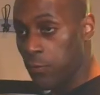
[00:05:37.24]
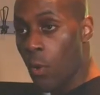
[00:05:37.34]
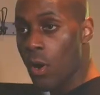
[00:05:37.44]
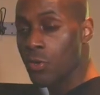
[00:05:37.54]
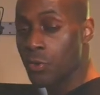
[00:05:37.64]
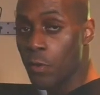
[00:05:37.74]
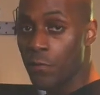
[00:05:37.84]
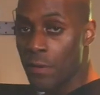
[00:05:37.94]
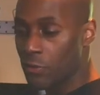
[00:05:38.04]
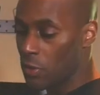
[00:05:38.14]
four, two
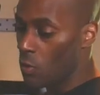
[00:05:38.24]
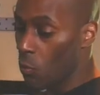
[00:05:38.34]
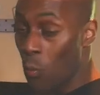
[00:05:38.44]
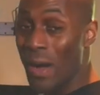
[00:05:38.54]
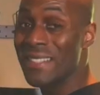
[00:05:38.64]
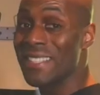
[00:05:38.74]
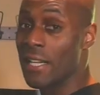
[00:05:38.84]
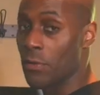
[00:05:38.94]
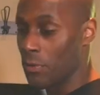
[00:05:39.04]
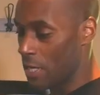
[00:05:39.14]
fifty, one
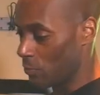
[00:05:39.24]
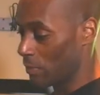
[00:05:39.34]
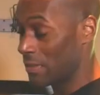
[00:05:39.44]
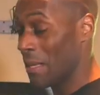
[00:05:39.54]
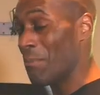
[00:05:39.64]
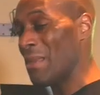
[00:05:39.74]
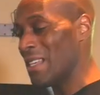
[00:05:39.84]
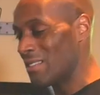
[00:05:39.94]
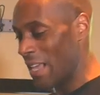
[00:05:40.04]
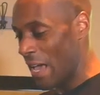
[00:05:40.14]
ten on this one. So that
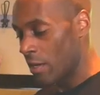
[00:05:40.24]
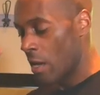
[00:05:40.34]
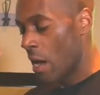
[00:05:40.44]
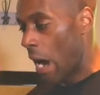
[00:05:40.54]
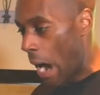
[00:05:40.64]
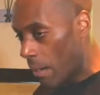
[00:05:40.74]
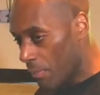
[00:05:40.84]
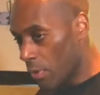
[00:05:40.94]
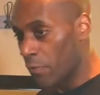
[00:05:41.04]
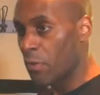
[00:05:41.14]
means that I'm gonna
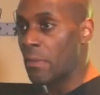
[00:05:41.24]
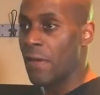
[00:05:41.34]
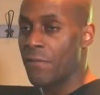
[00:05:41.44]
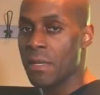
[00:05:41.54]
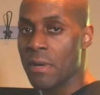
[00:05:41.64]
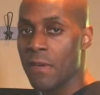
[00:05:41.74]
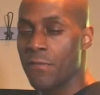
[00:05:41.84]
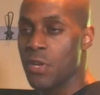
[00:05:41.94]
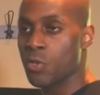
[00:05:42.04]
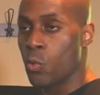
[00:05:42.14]
be able to feed my, feed my
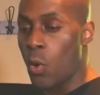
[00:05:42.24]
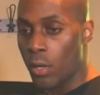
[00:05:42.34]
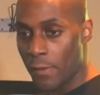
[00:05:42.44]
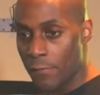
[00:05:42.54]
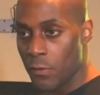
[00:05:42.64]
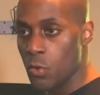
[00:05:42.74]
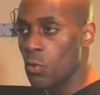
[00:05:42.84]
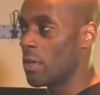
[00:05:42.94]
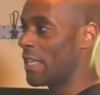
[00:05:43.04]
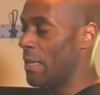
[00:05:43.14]
fish quality
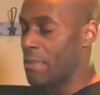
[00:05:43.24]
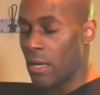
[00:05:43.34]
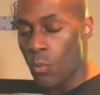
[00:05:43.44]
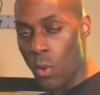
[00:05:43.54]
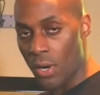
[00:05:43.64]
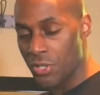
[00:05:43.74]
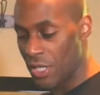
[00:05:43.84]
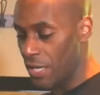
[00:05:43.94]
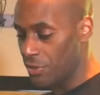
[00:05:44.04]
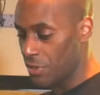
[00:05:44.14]
food, keep down the water
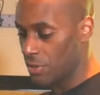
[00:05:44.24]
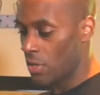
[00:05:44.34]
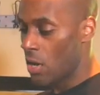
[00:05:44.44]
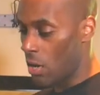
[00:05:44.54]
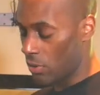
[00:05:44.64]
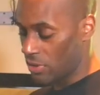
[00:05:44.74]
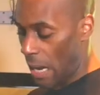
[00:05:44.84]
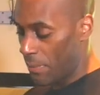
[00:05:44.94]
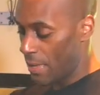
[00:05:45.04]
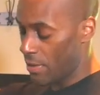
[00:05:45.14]
changes on
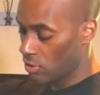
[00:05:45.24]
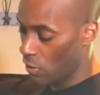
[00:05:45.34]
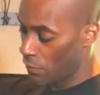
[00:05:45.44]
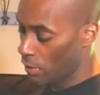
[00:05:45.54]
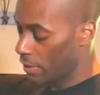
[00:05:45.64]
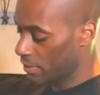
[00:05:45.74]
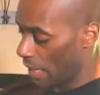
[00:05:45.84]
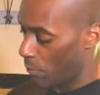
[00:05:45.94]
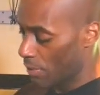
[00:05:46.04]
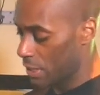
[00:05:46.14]
top of that. So if you look
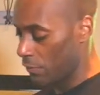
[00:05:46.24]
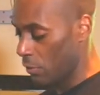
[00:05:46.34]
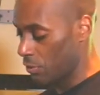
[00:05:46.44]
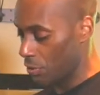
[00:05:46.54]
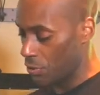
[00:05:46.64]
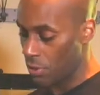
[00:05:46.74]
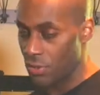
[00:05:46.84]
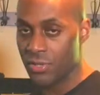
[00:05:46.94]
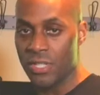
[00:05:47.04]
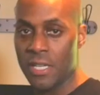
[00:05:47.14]
inside one of these filters, you're
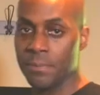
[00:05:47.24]
gonna see